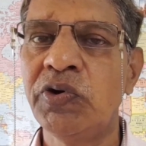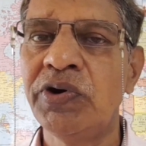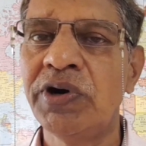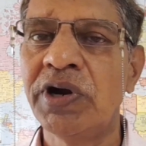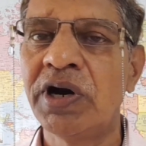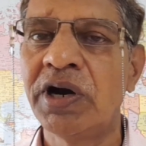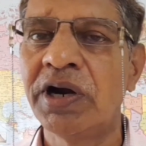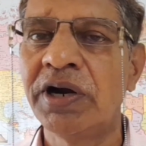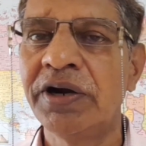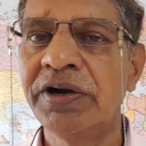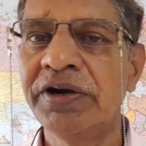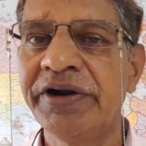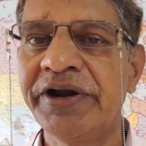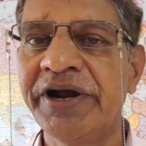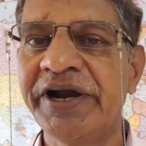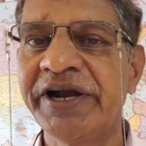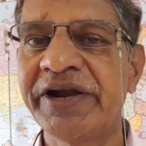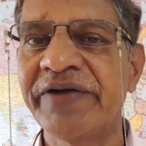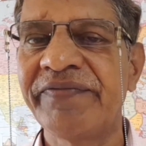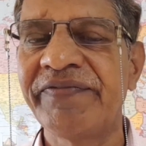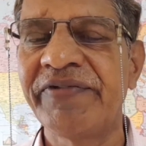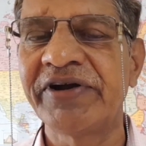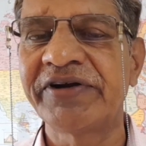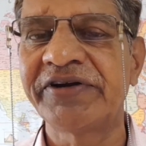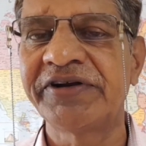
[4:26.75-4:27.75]
not get
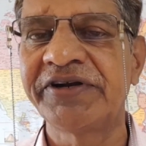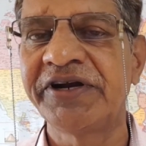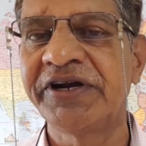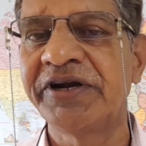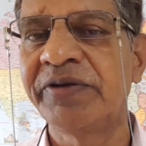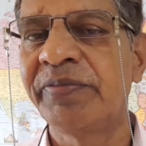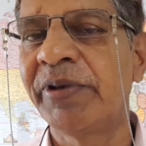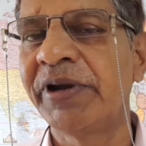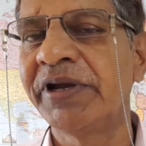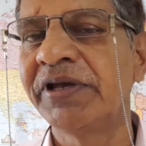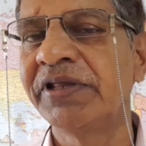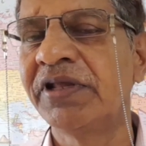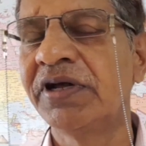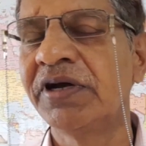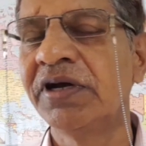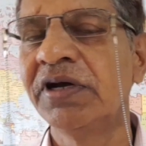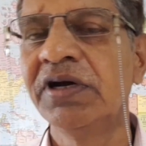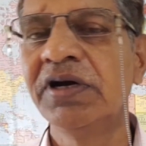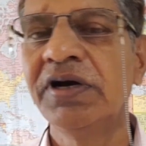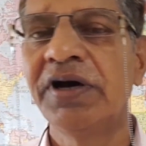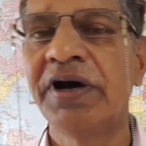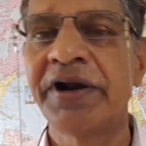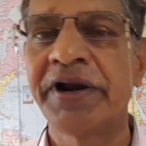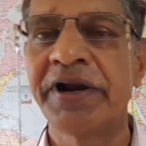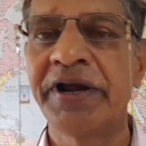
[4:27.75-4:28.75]
affected by
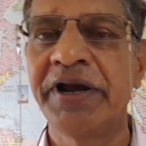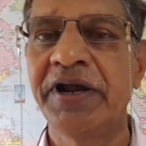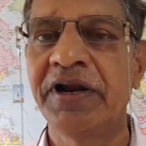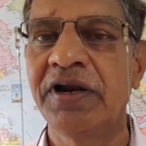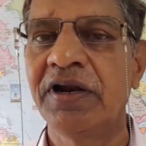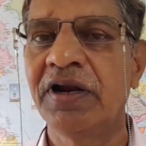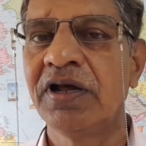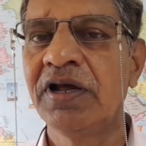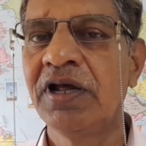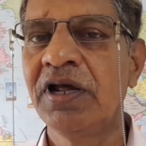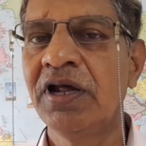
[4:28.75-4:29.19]
the rain